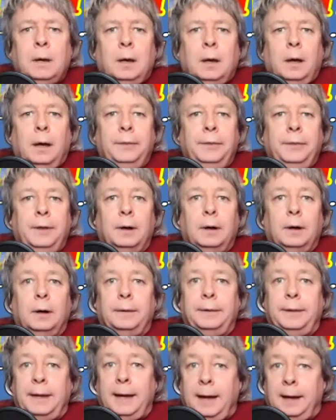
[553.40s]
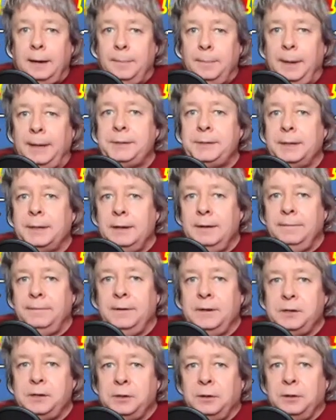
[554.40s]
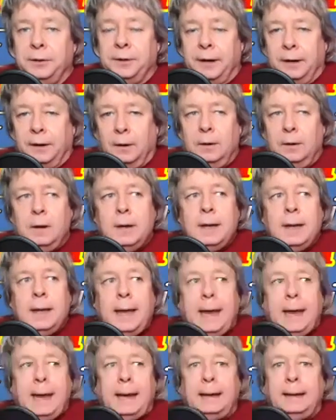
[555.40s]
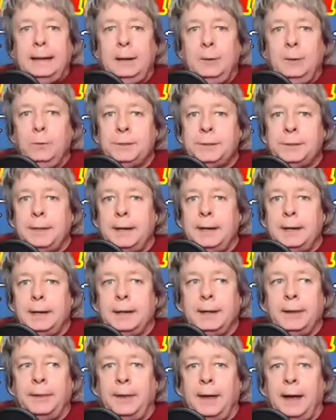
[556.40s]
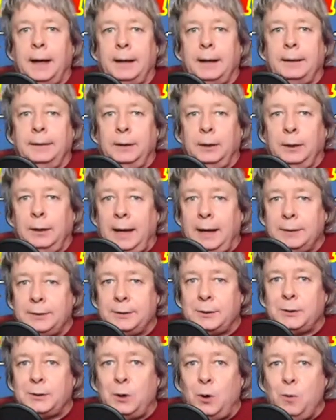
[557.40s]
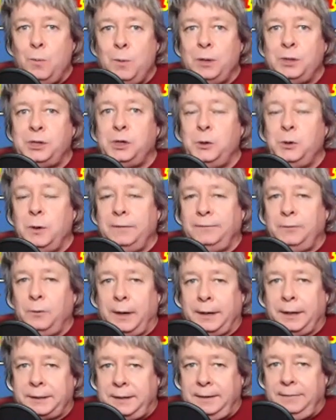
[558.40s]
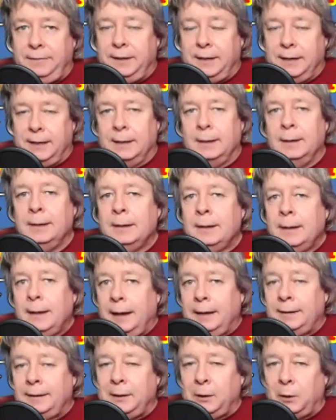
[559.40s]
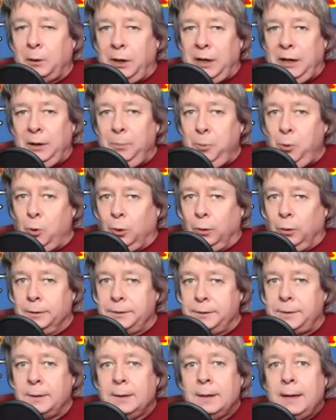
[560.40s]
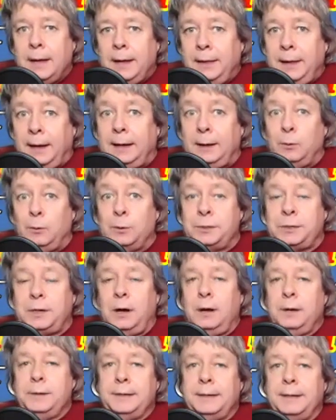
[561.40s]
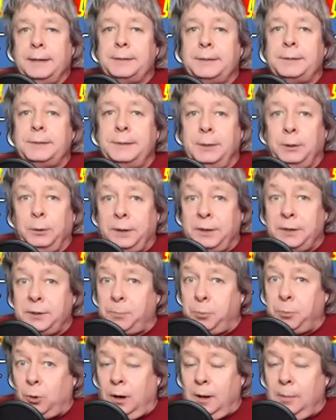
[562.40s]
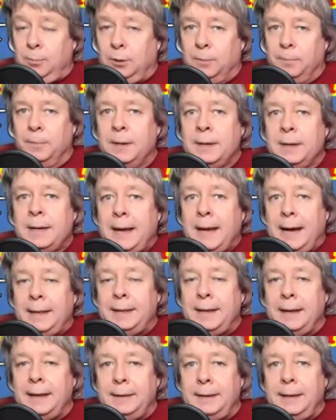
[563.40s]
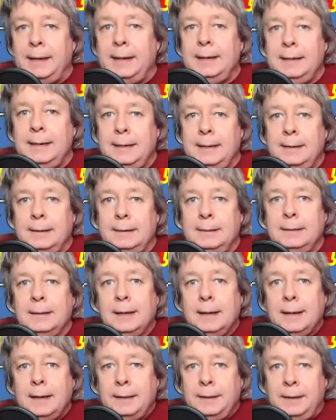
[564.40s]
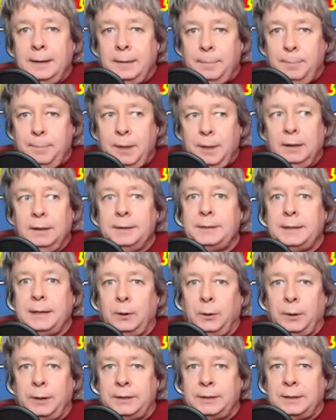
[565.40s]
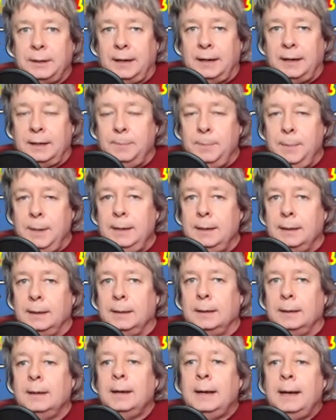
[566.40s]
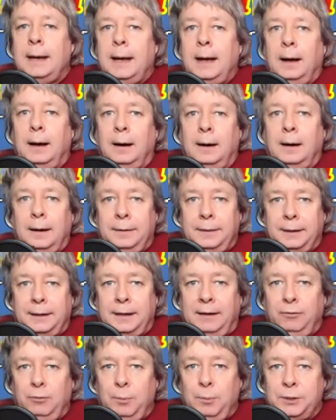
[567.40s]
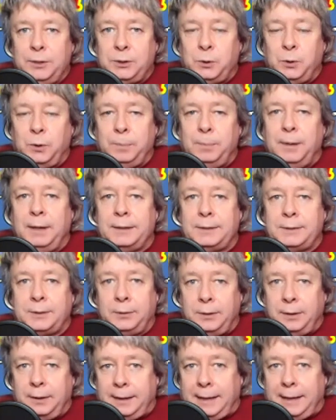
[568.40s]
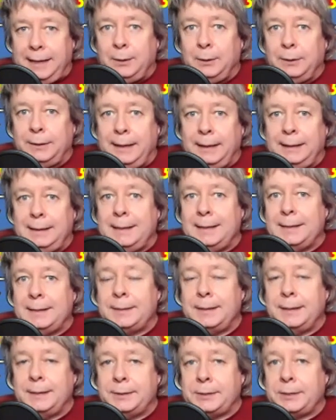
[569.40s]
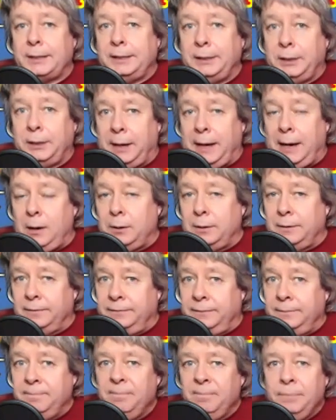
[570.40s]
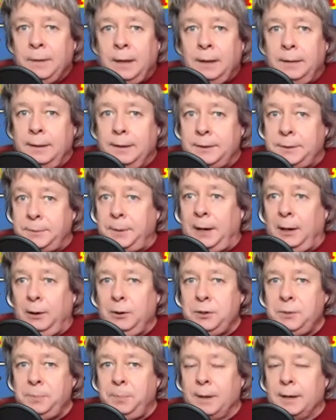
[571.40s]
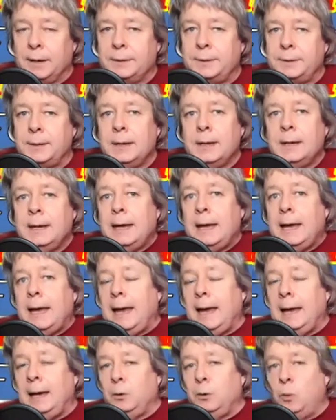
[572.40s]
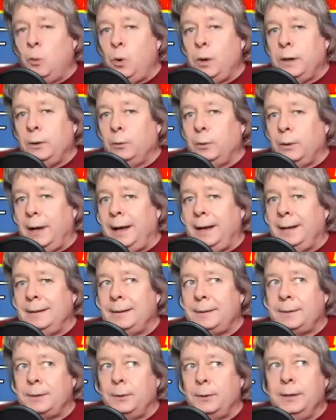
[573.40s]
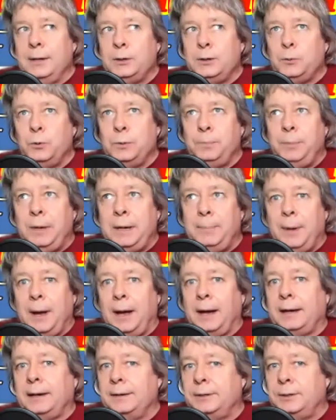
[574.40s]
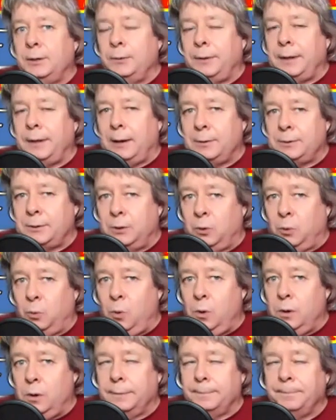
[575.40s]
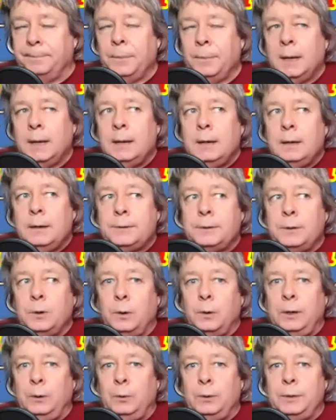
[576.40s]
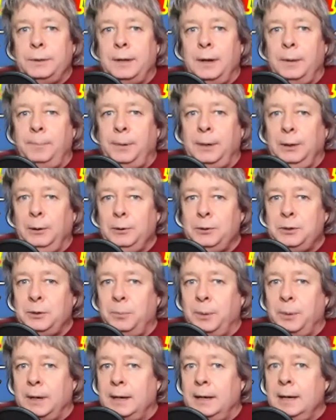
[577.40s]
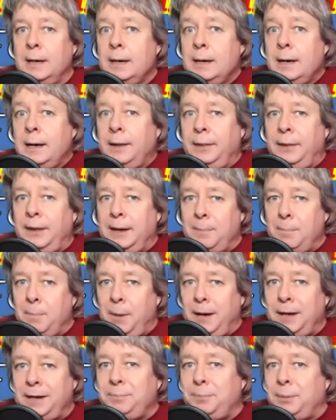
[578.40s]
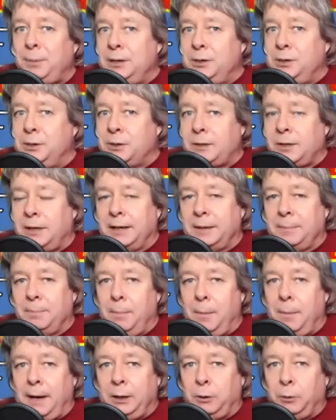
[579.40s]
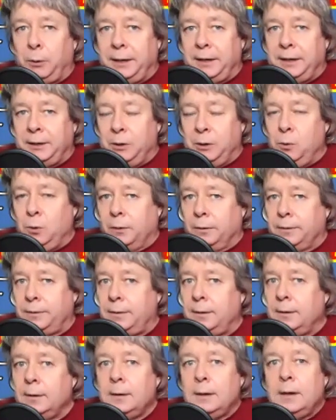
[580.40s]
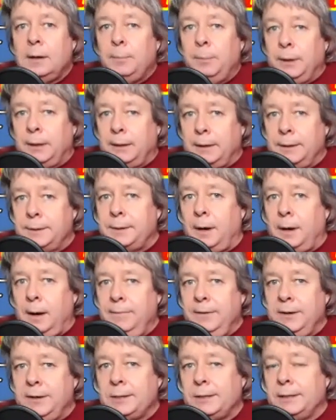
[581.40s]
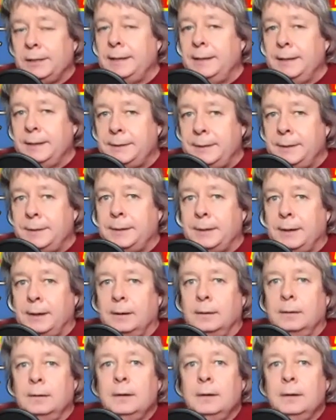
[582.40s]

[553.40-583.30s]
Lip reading: they had a Mexican official there, and he was saying that they had so much UFO activity at their airports that it was causing a serious problem, and that they needed the military to admit it and the governments to admit it so that they could get these things cleared out of this airspace. And so this would be back in 2001. So it would appear to be they might be just like migrating north, because obviously this is a